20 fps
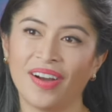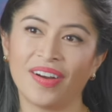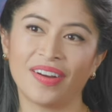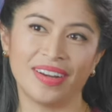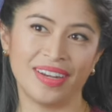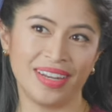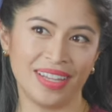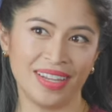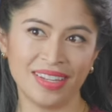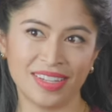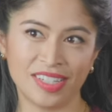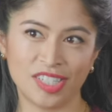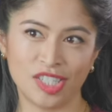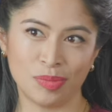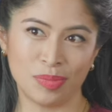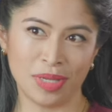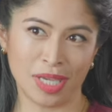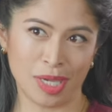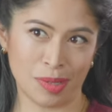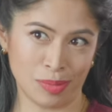are needed
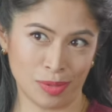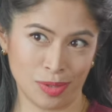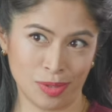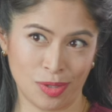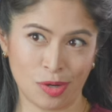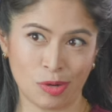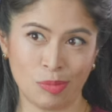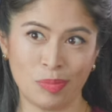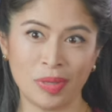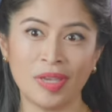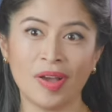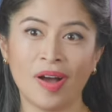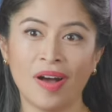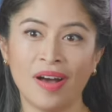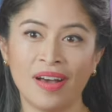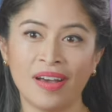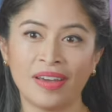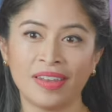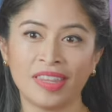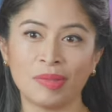to be able to go
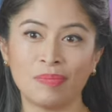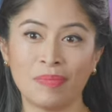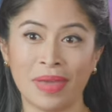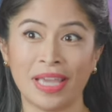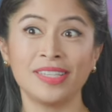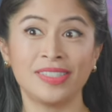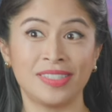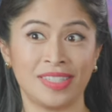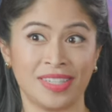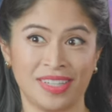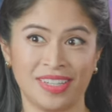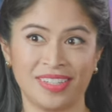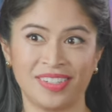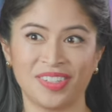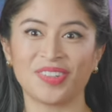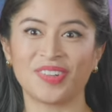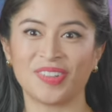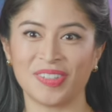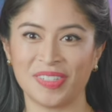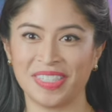beyond the basic
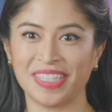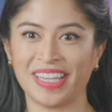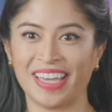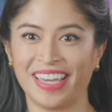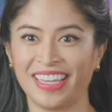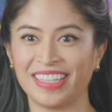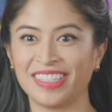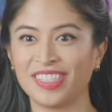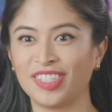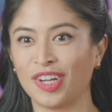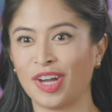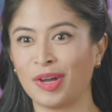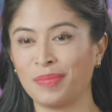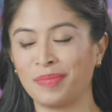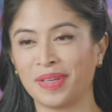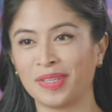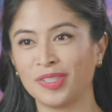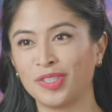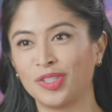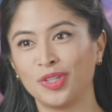neuroscience
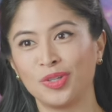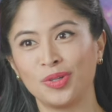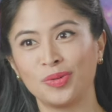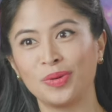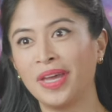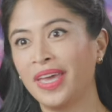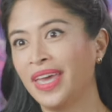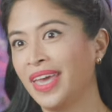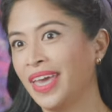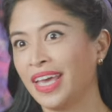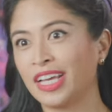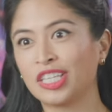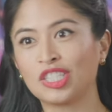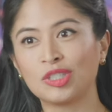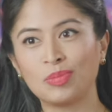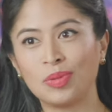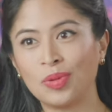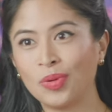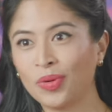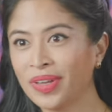topics to
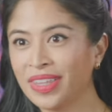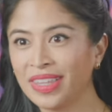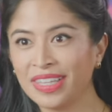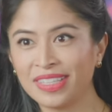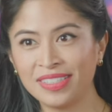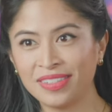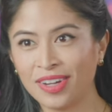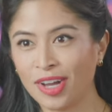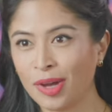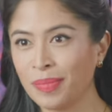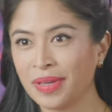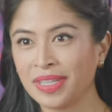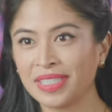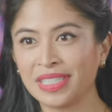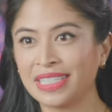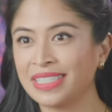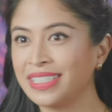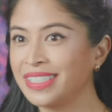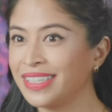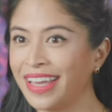exploring these
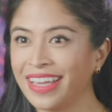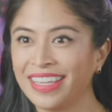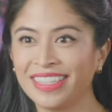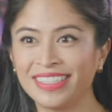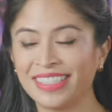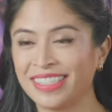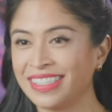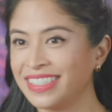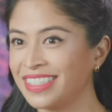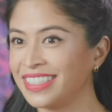topics in science and